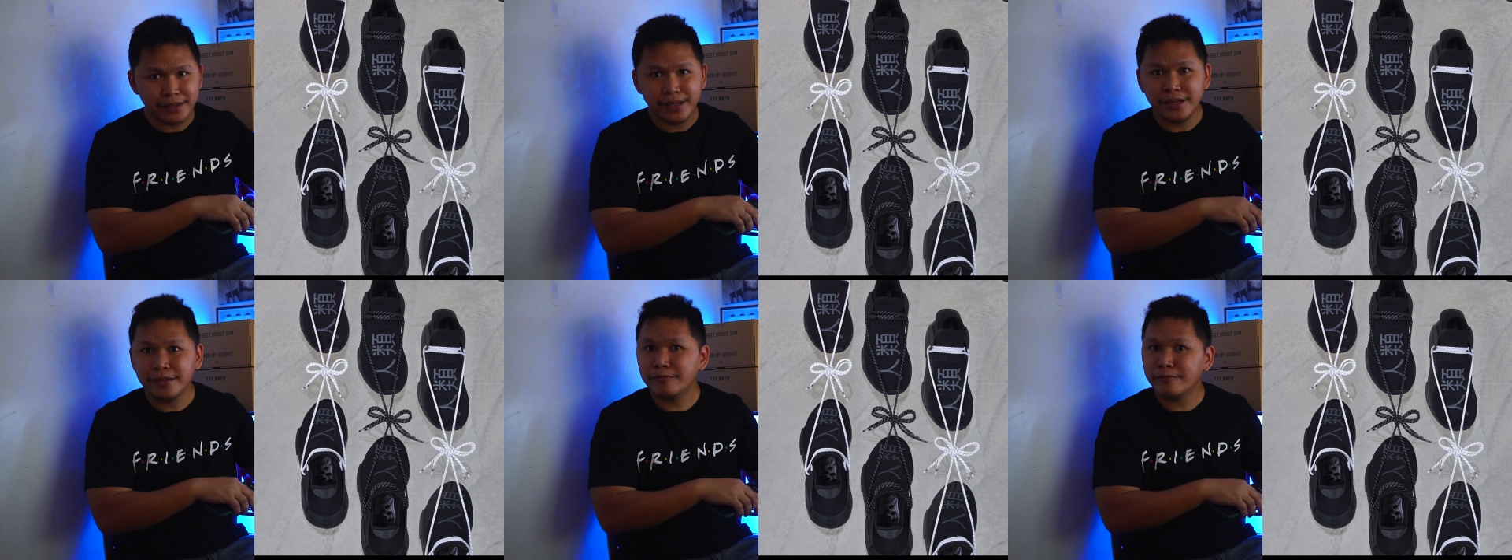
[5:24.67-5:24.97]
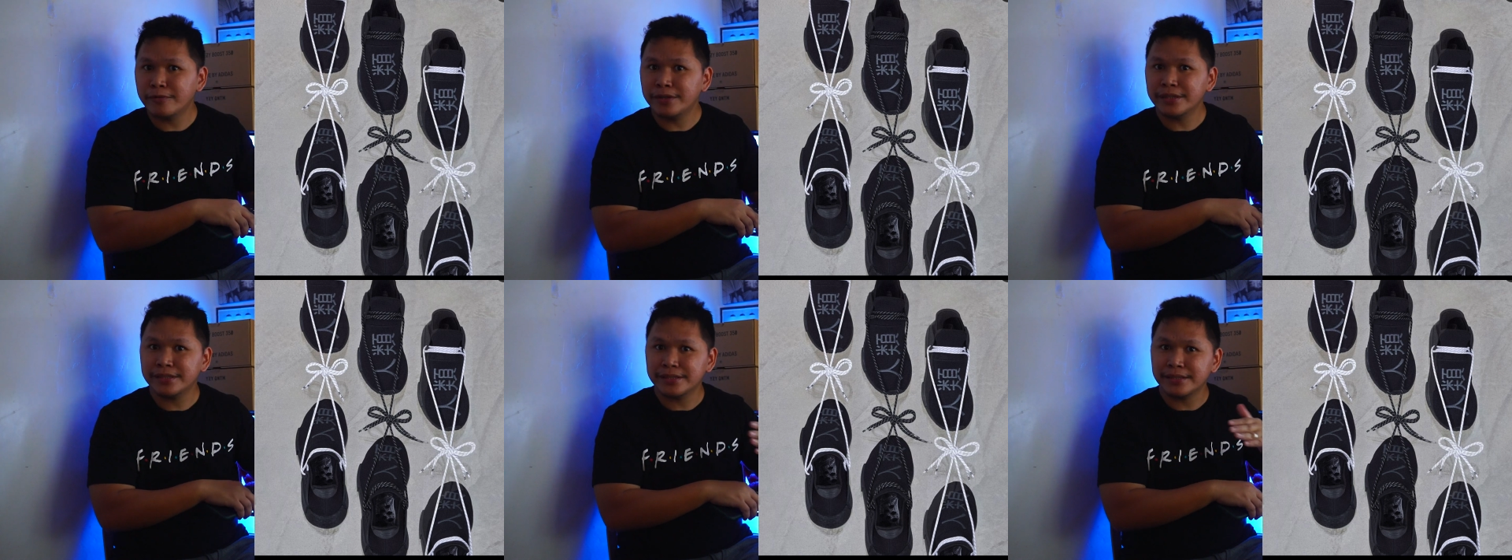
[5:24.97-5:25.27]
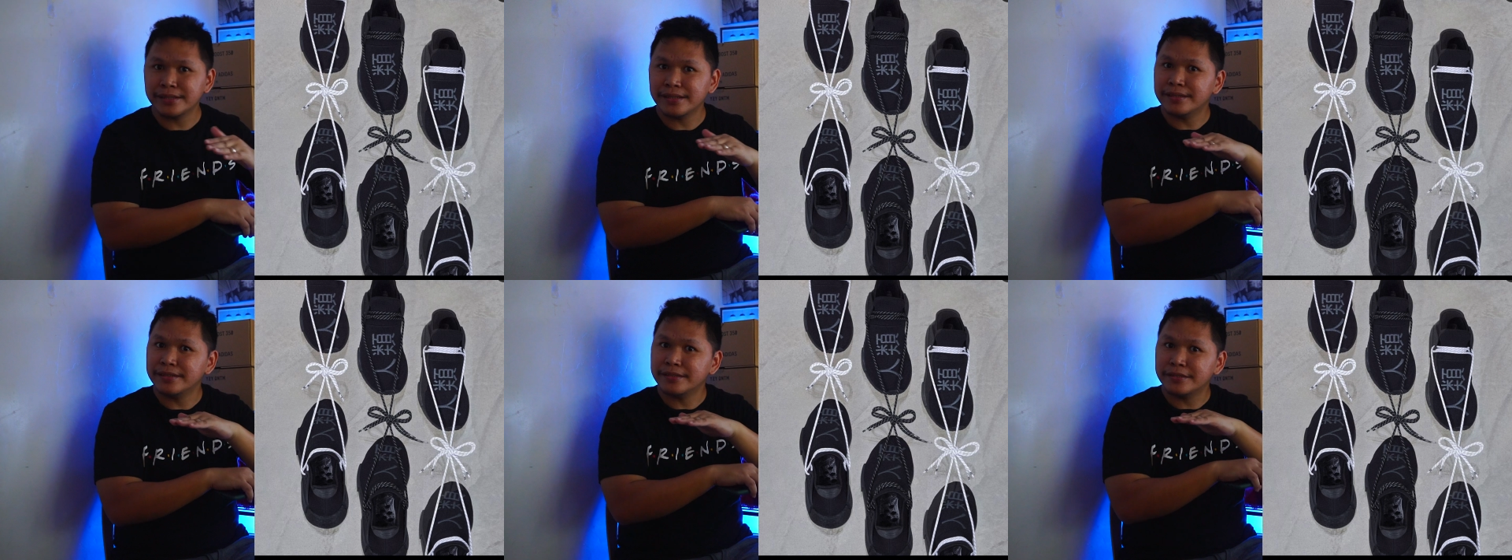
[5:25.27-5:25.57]
it
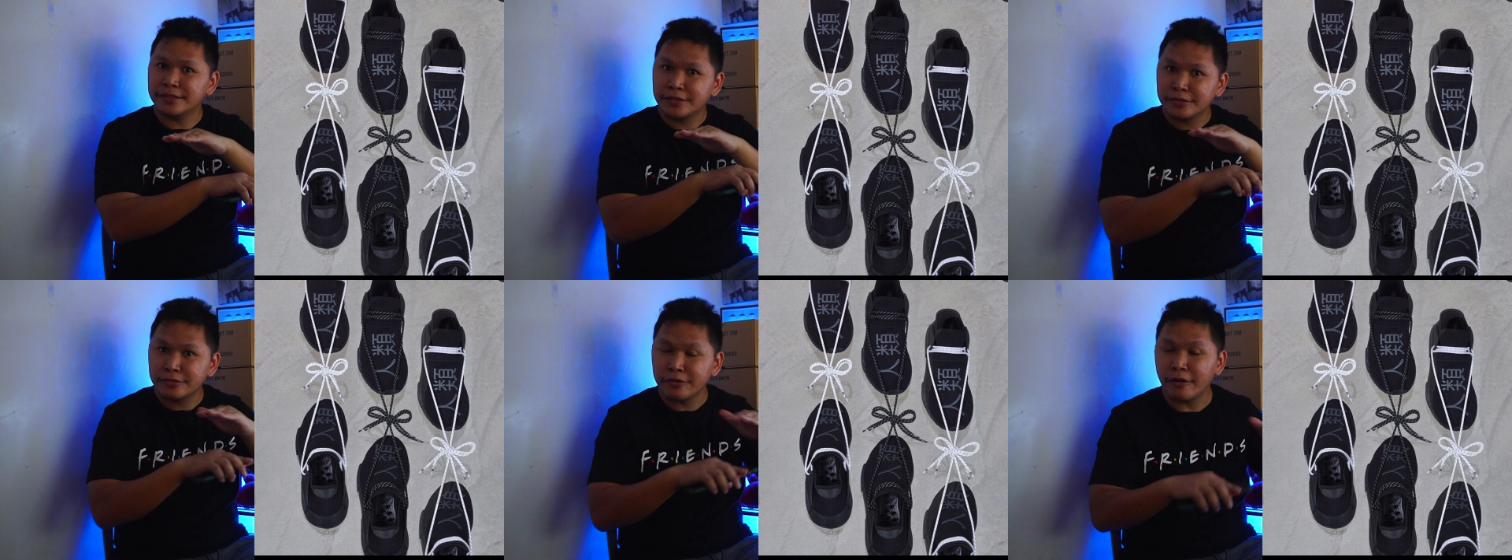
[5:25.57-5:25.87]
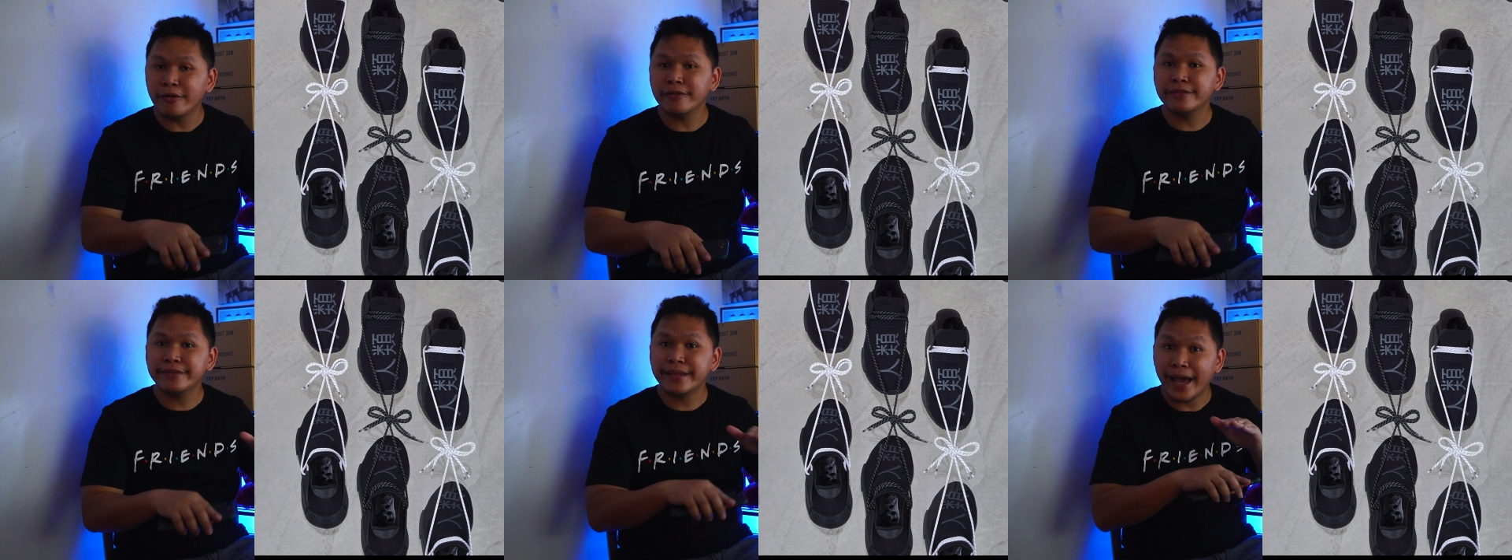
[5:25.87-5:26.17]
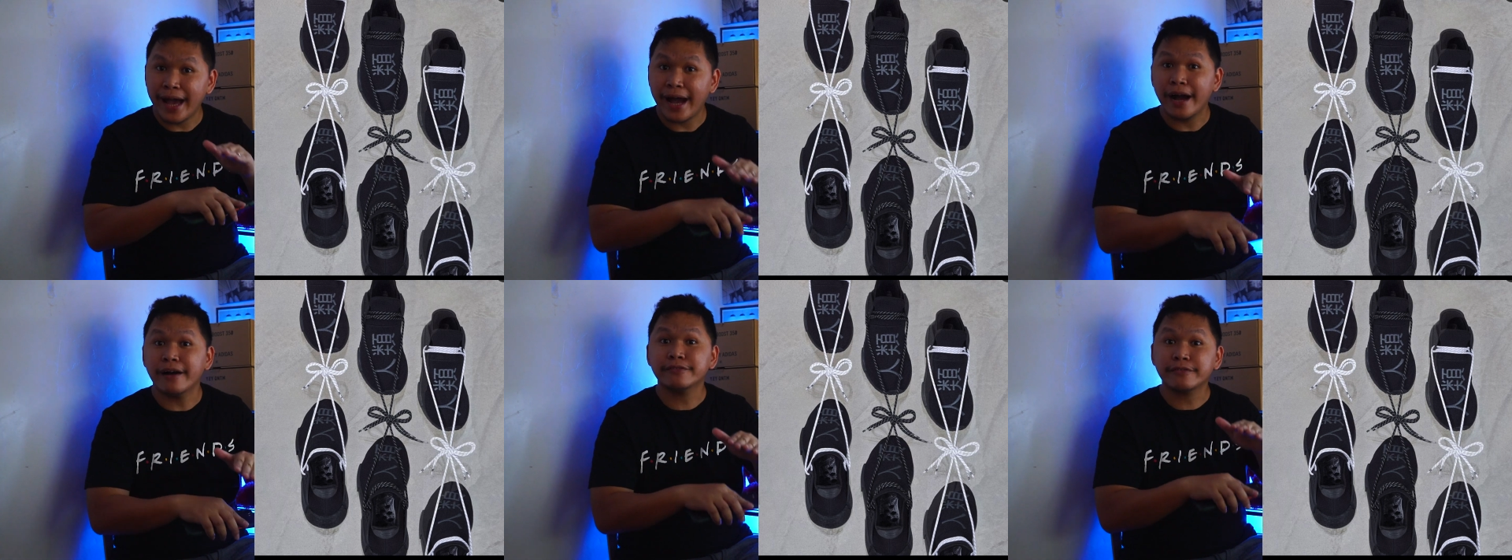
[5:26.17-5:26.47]
was sold
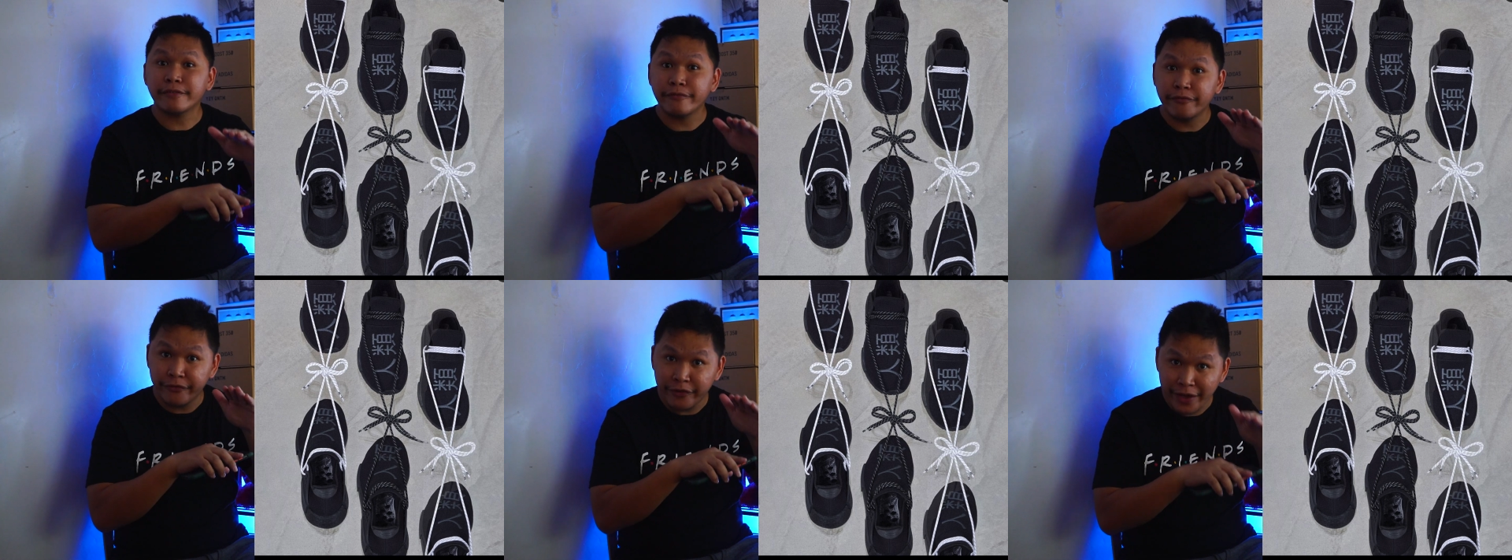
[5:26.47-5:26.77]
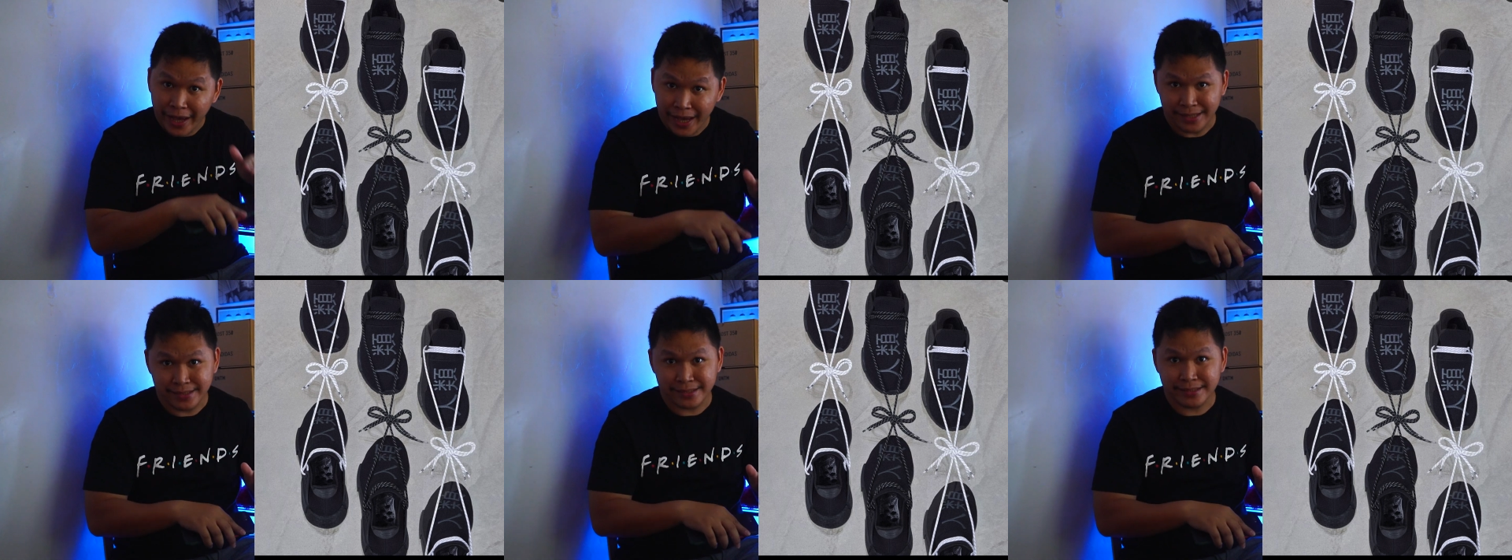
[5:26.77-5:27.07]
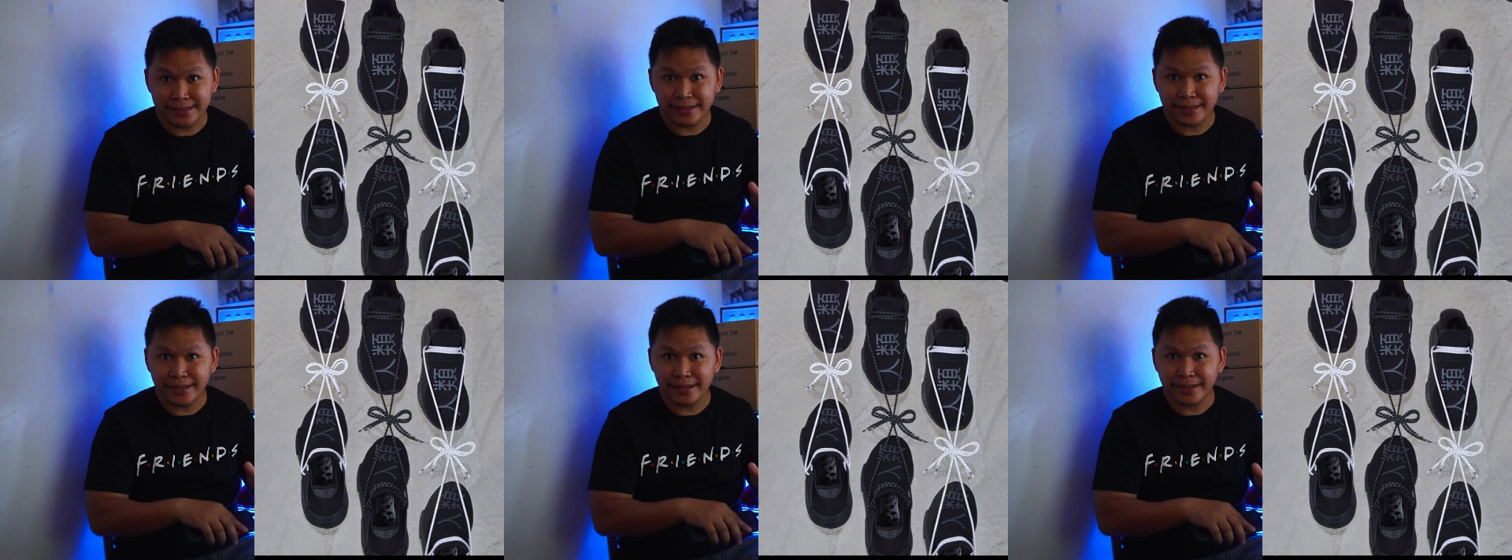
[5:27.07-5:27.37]
out
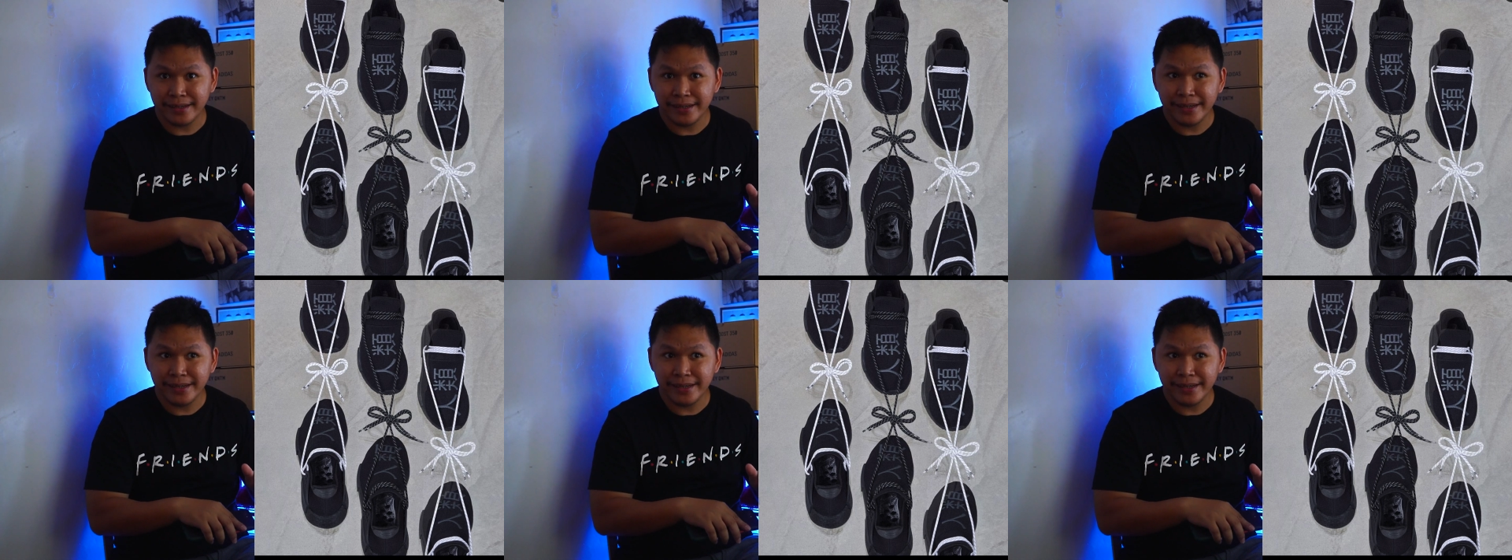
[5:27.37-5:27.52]
fast.